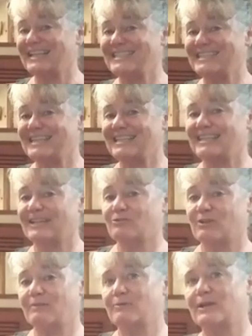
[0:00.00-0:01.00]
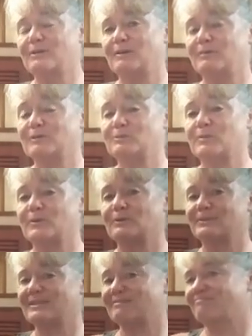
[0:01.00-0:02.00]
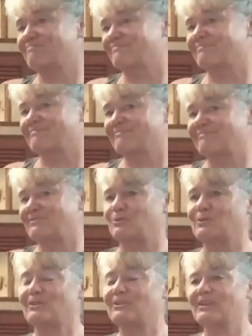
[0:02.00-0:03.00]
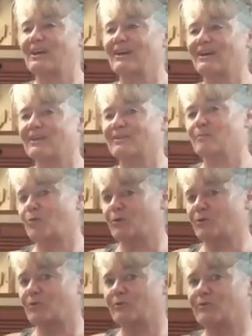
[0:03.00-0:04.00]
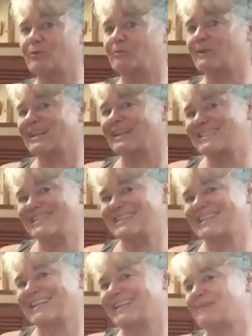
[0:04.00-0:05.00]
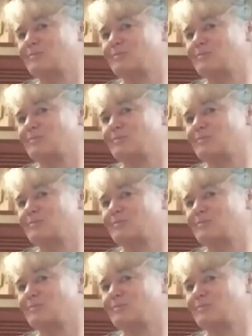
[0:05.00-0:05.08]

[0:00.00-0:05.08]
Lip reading: the dinghy and I'd drive around to people's boats and do a little knock and the porthole would open and I'd stick in a couple